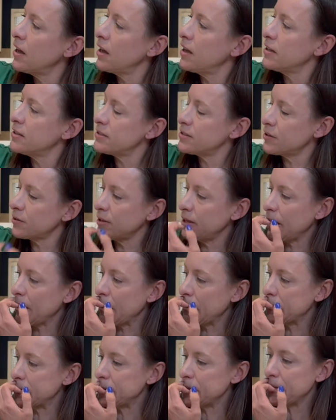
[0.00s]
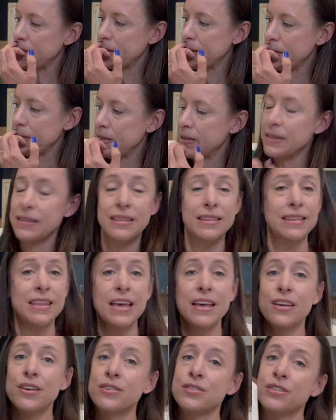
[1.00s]
so yeah,
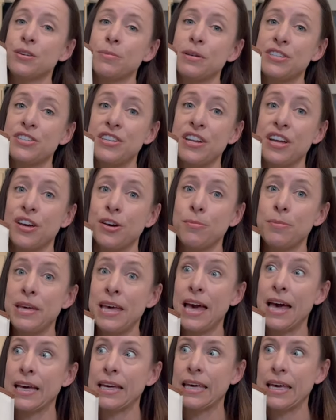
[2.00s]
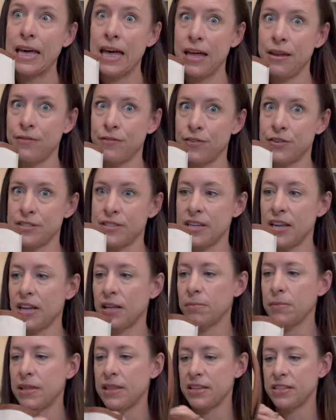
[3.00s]
thank you so much, Naomi, again, for sending
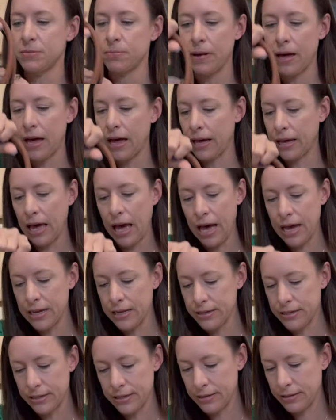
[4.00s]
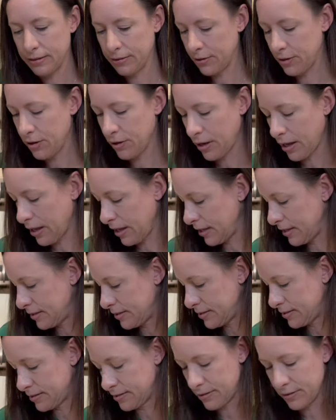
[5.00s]
me this bag. I, you
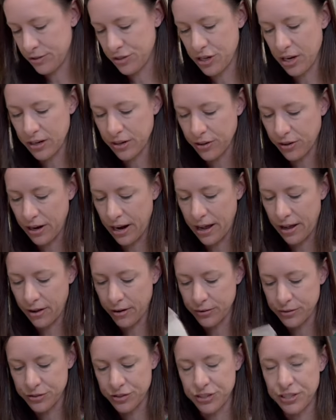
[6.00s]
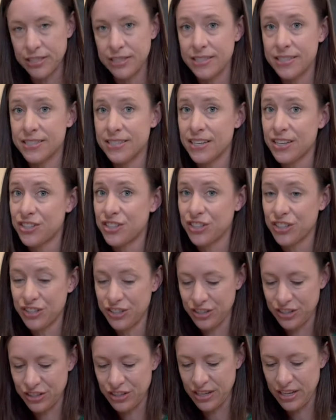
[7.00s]
guys, check her out. She's such a
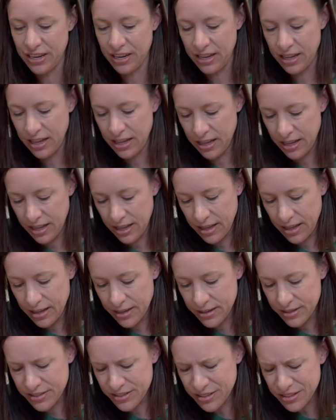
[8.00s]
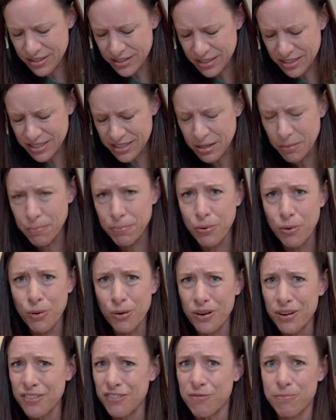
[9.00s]
good, just a
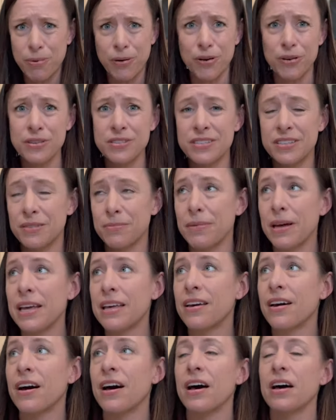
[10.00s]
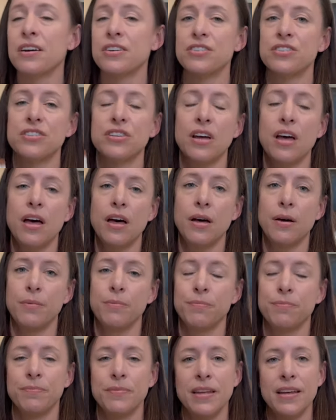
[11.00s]
supportive person. My gosh.
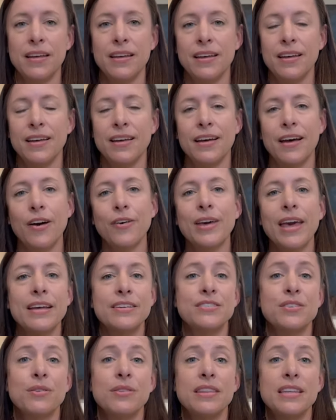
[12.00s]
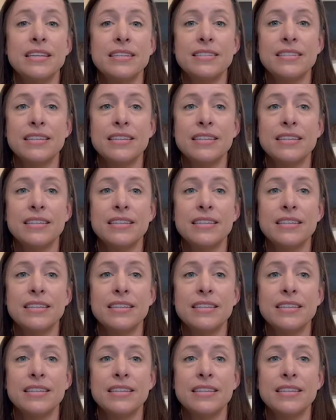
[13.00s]
Um, okay, so this